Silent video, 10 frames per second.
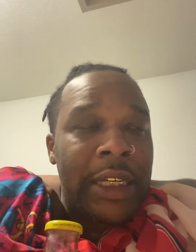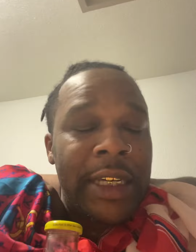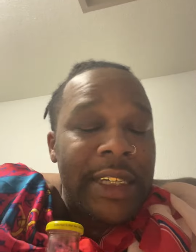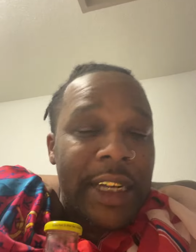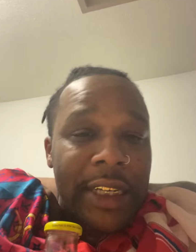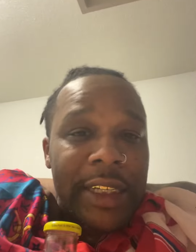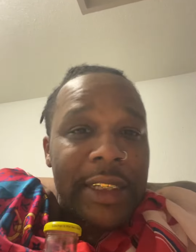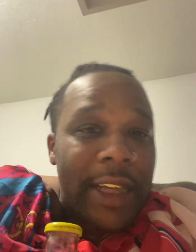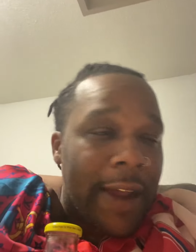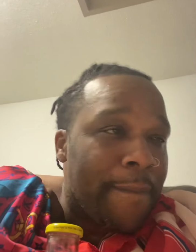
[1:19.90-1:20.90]
check
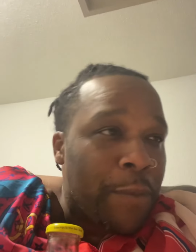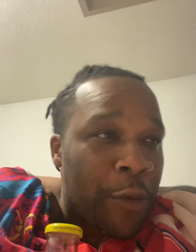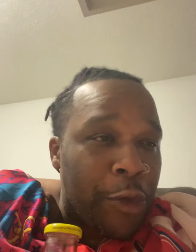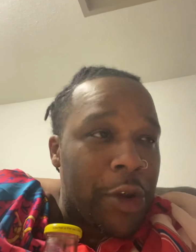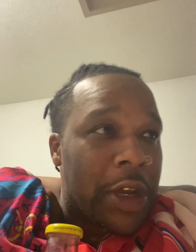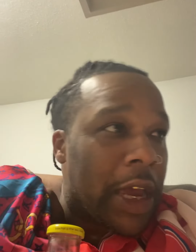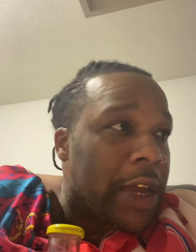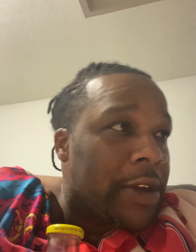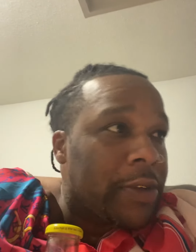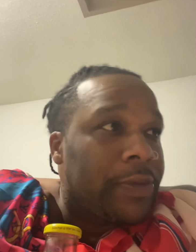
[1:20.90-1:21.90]
this out, free
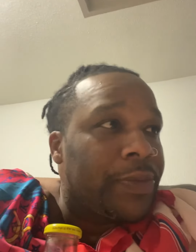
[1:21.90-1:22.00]
game.